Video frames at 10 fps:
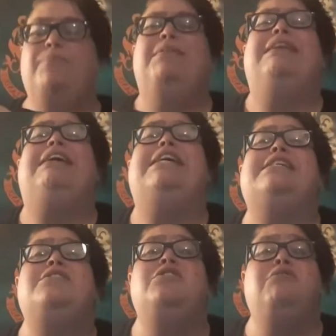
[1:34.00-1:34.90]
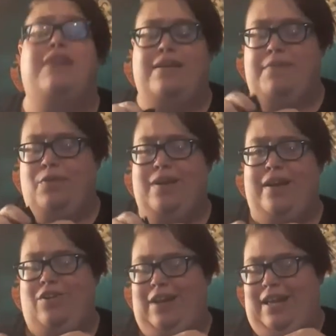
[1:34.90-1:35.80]
please don't let it be one
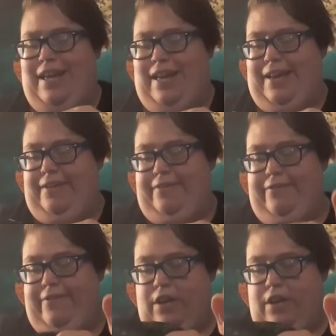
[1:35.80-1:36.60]
I already have.